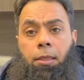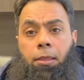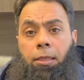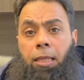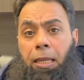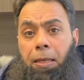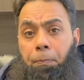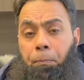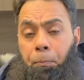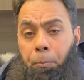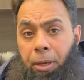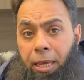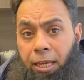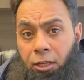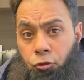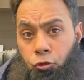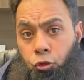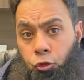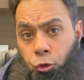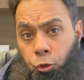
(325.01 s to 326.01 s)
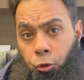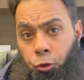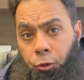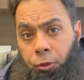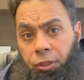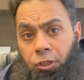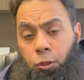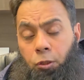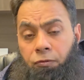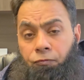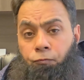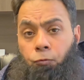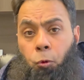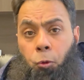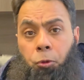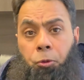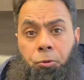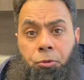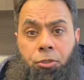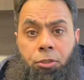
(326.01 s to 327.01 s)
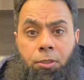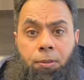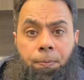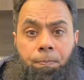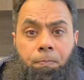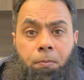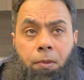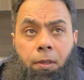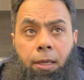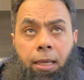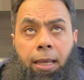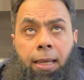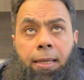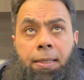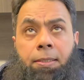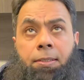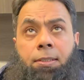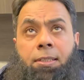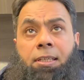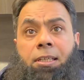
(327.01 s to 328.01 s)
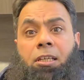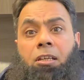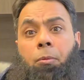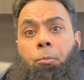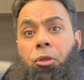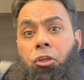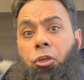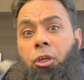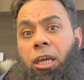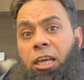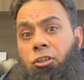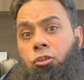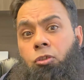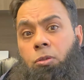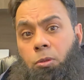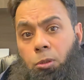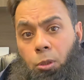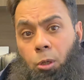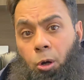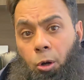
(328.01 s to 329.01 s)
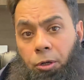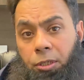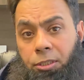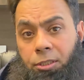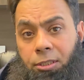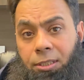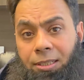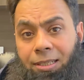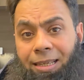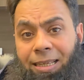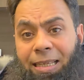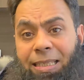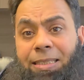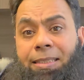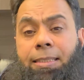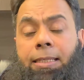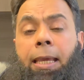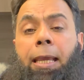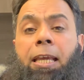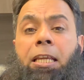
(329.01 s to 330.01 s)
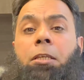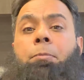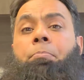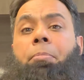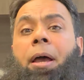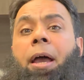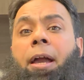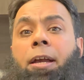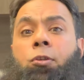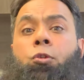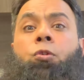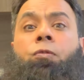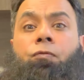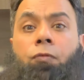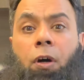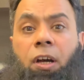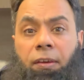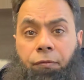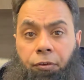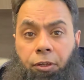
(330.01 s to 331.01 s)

then make sure your photos and communication logs date back to 5